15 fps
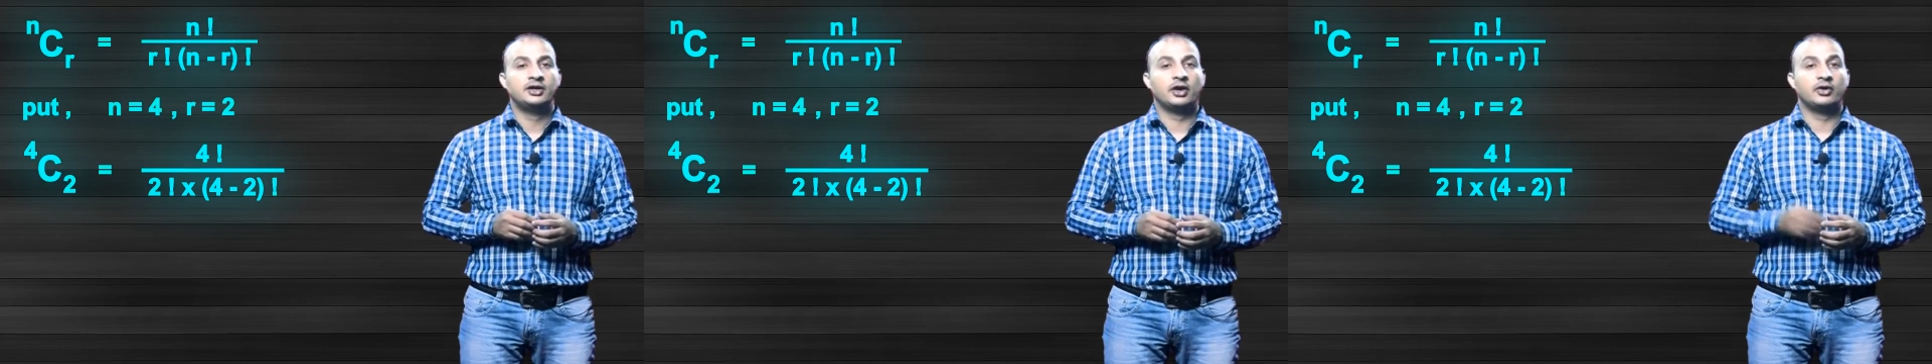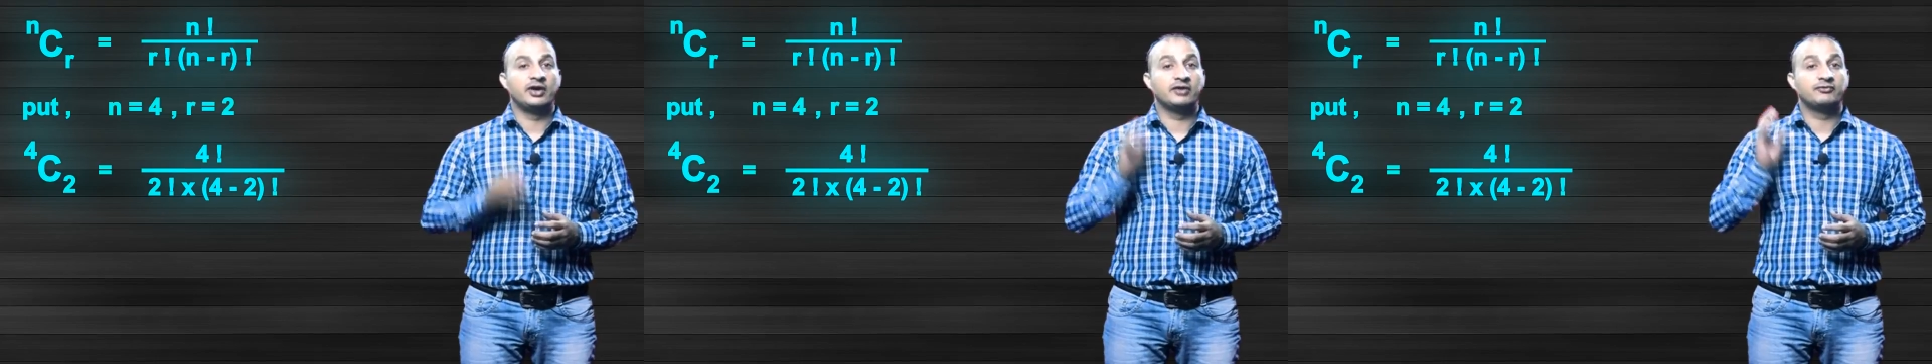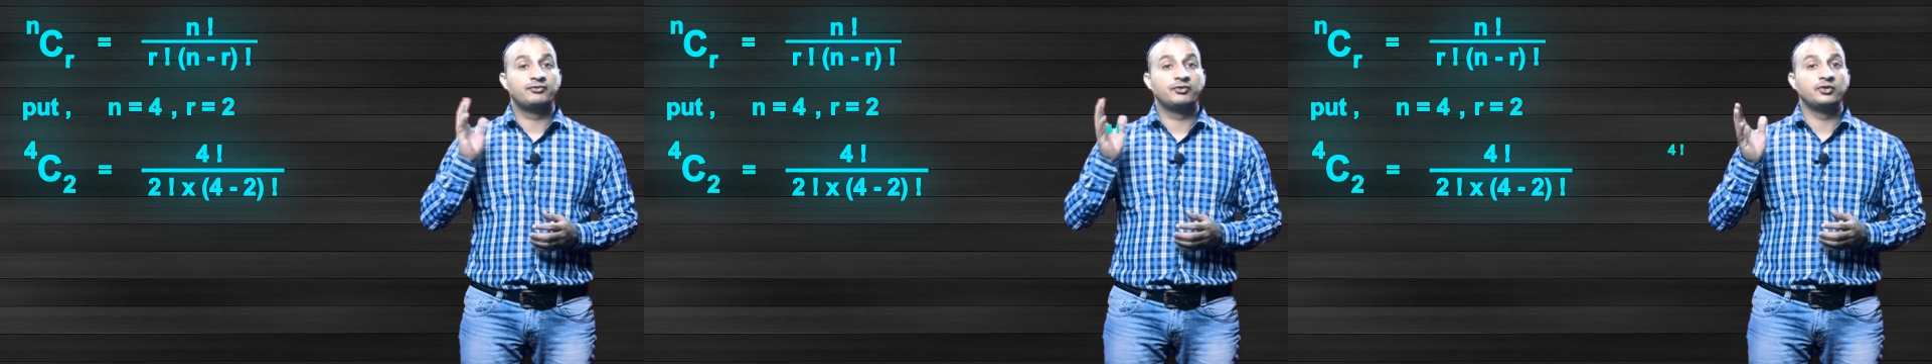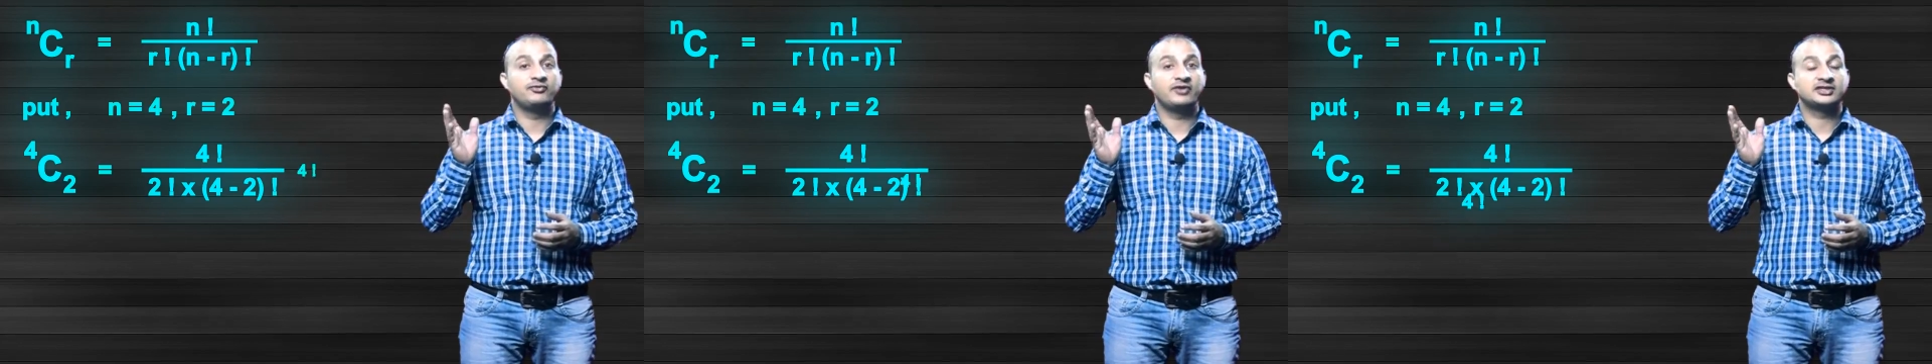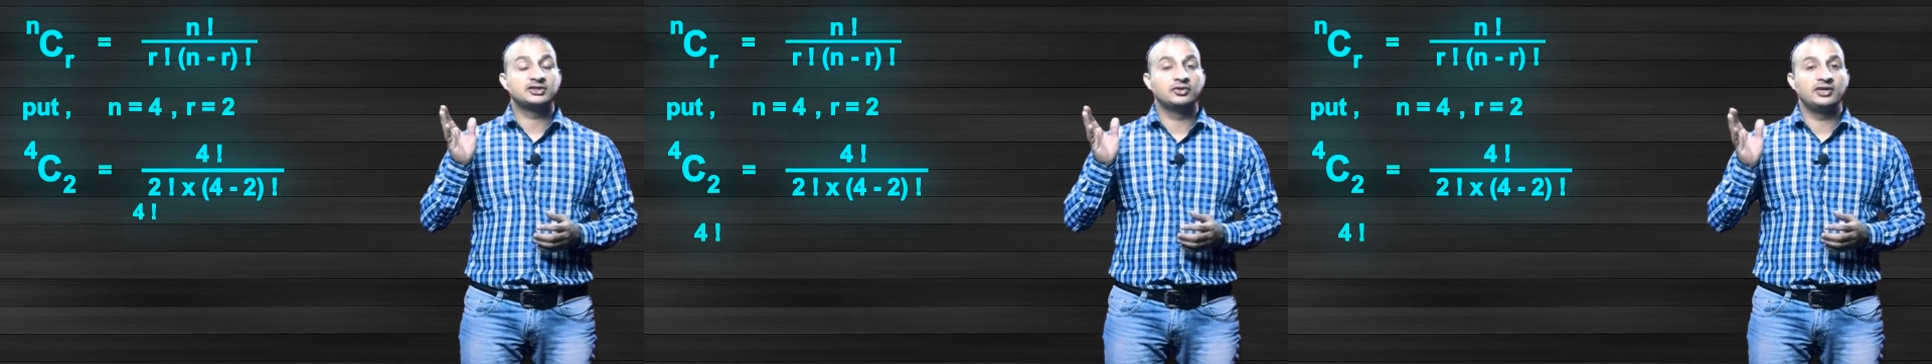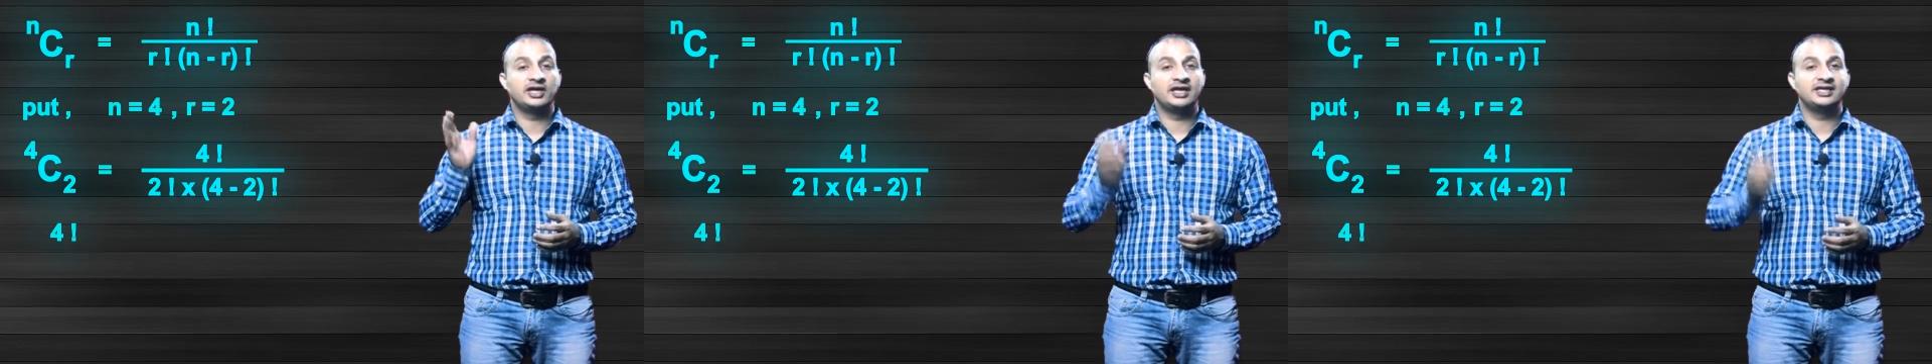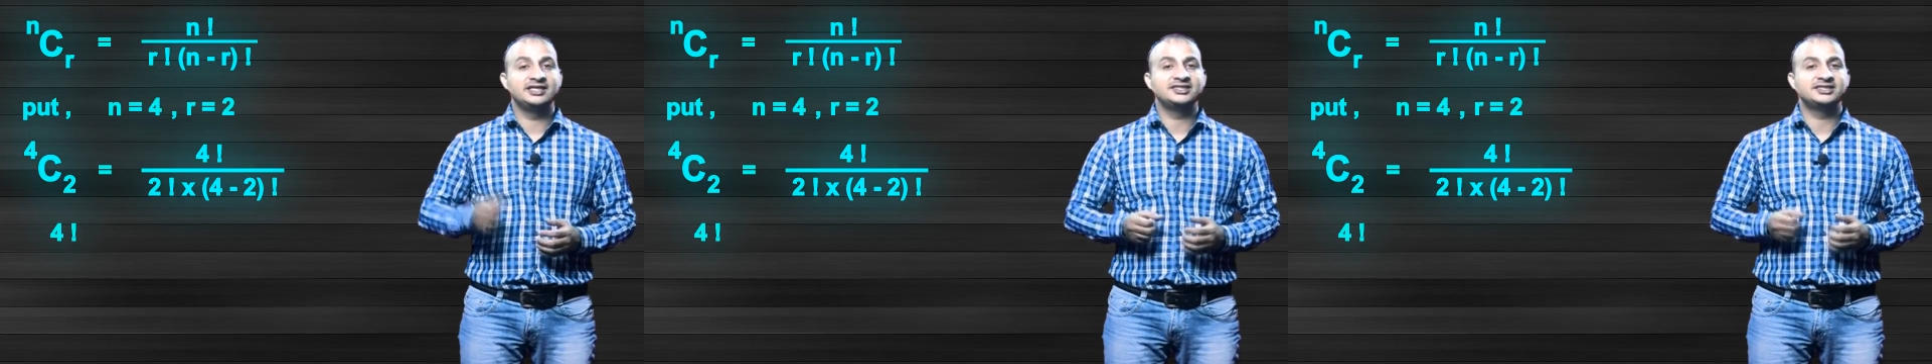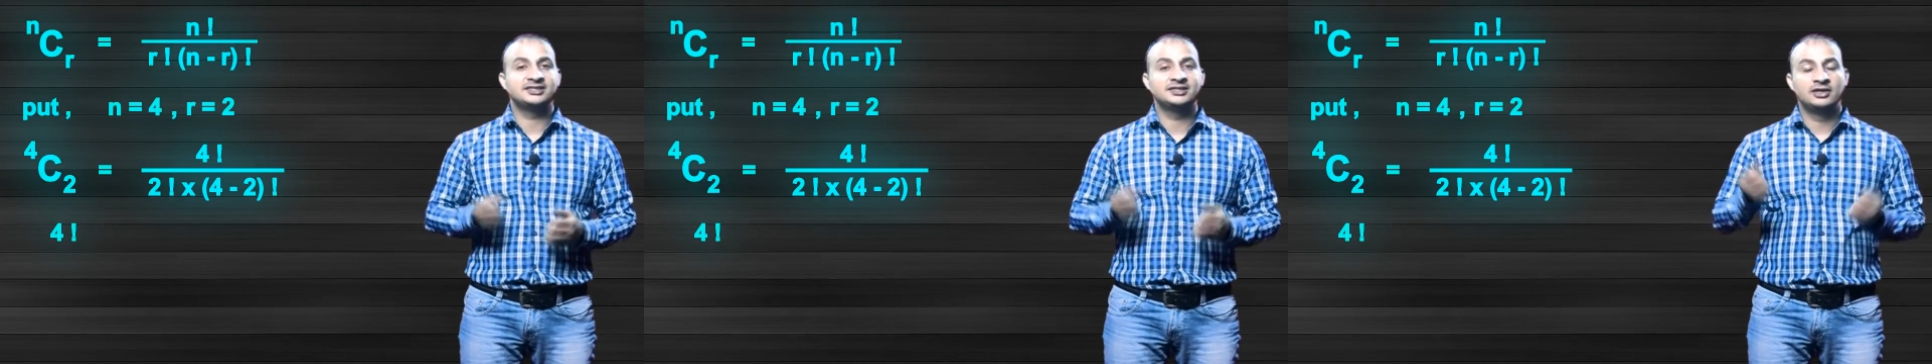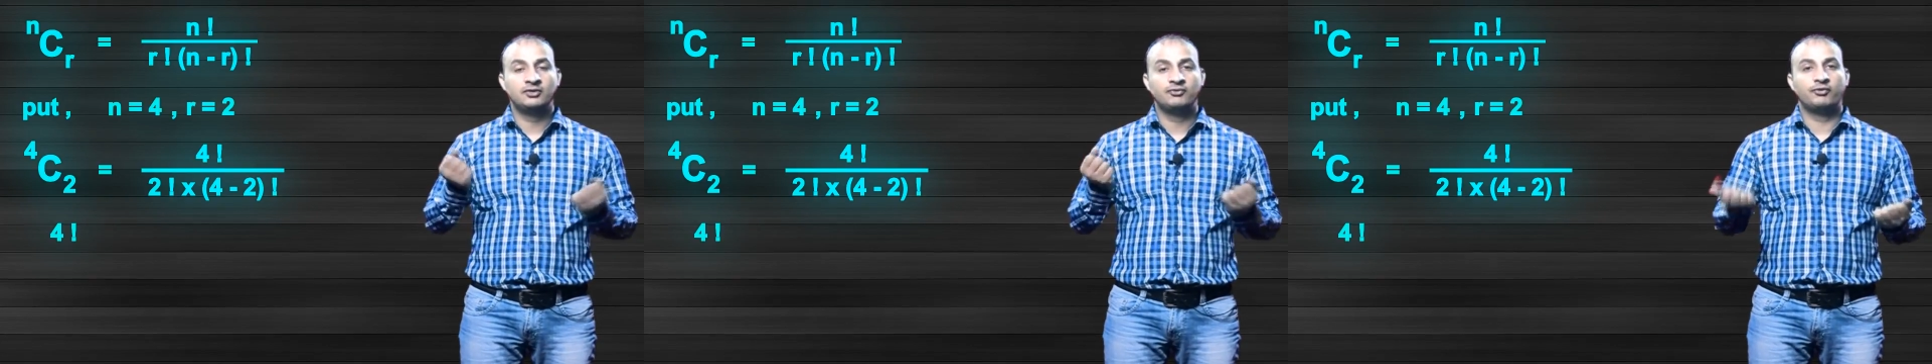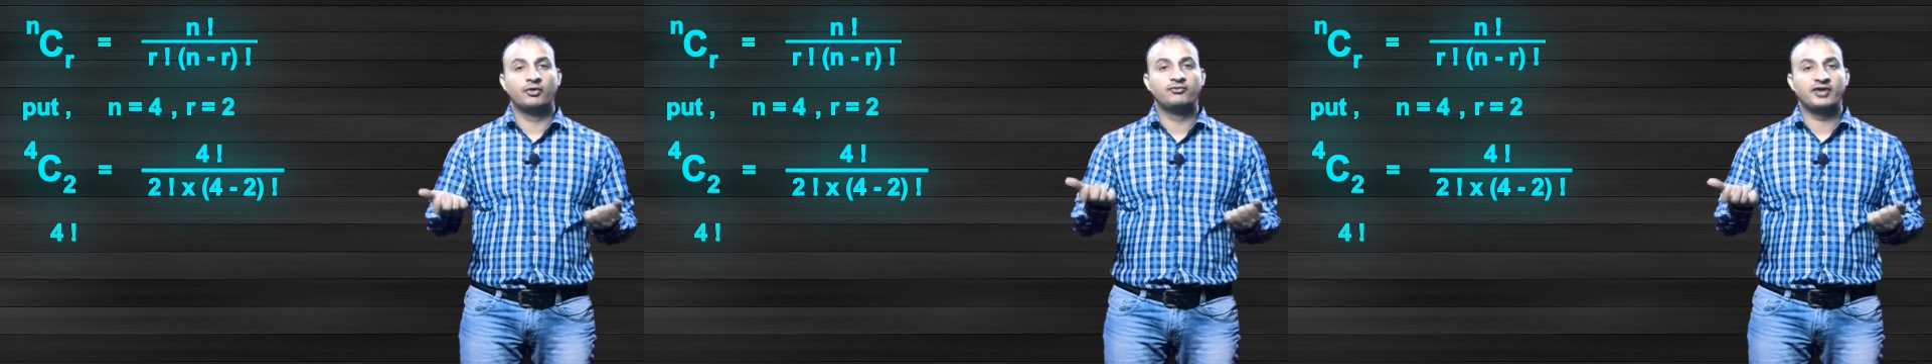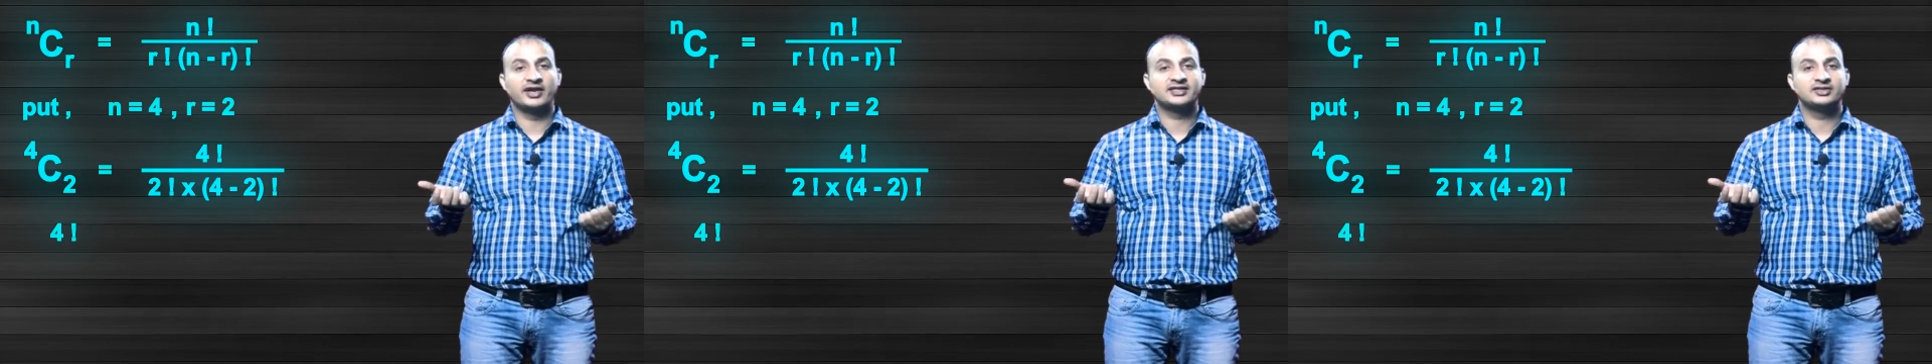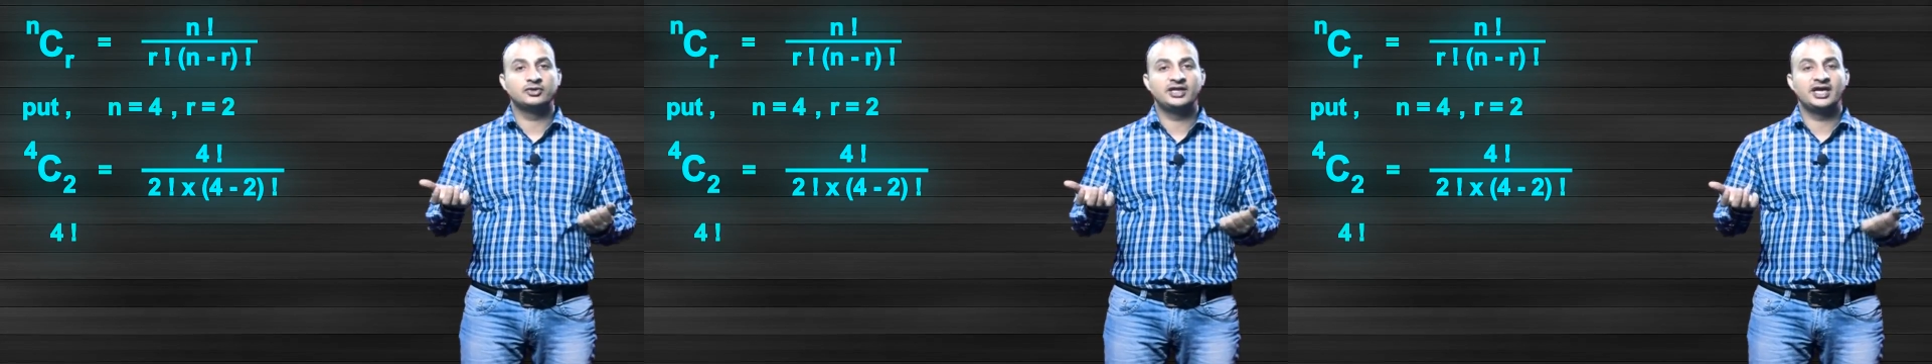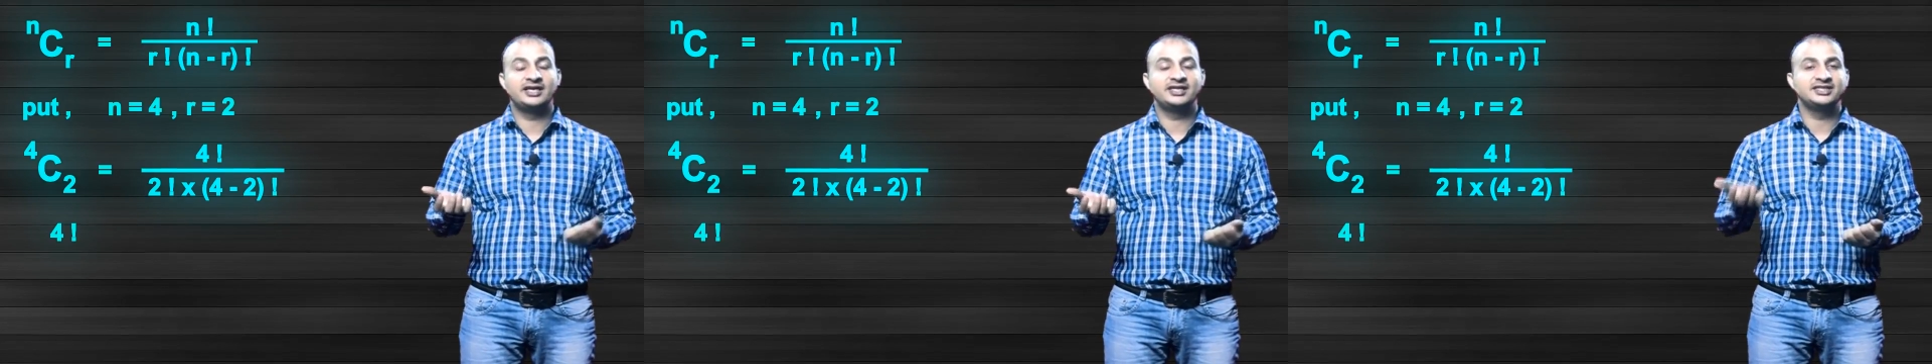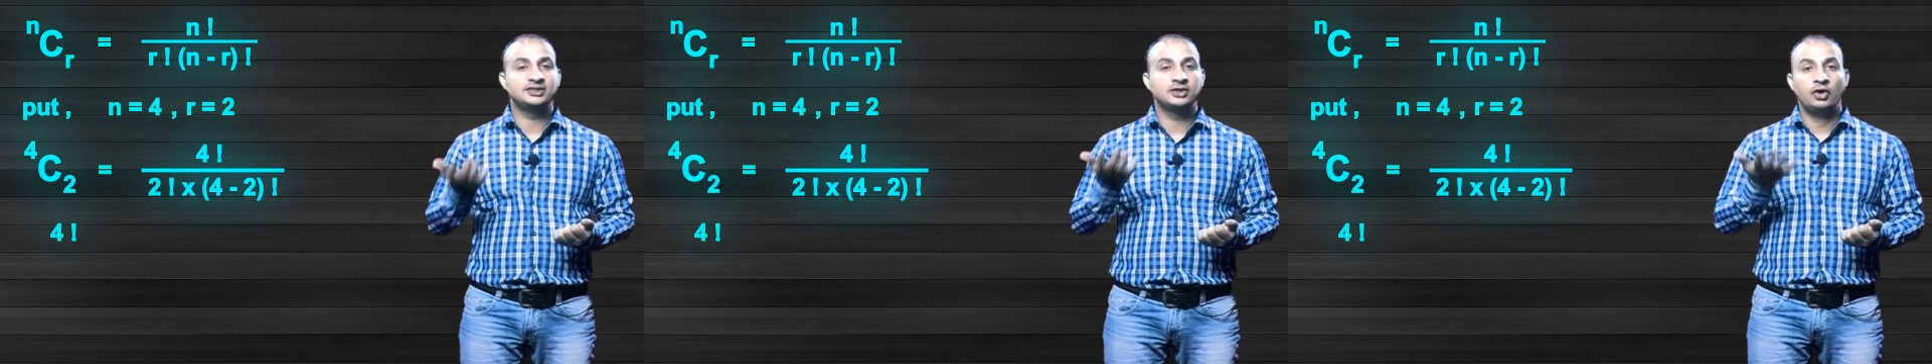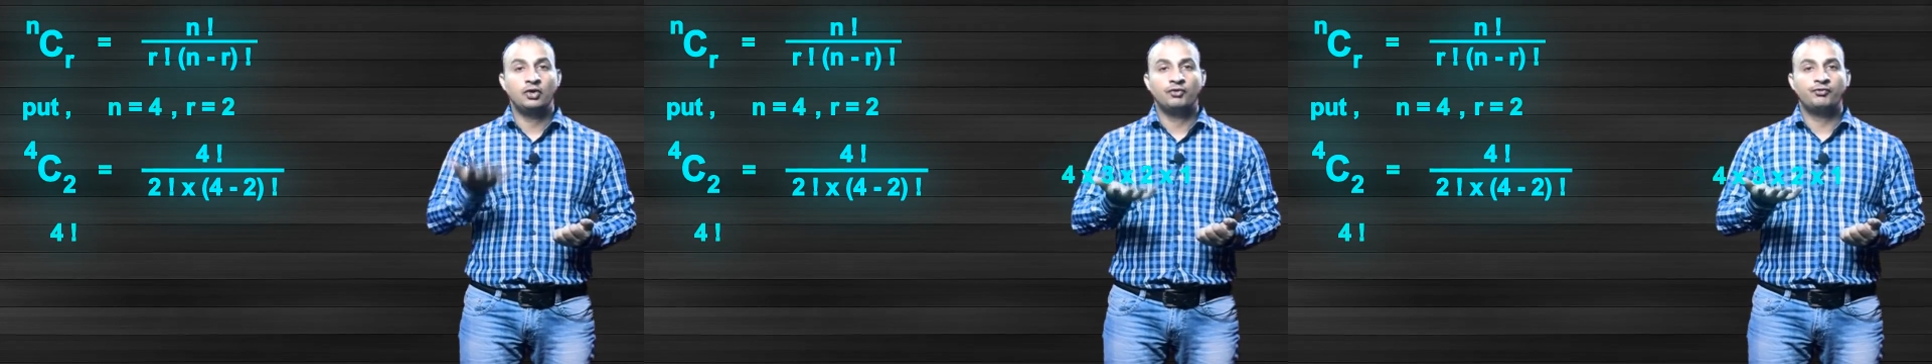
Now here 4 factorial is 4 factorial is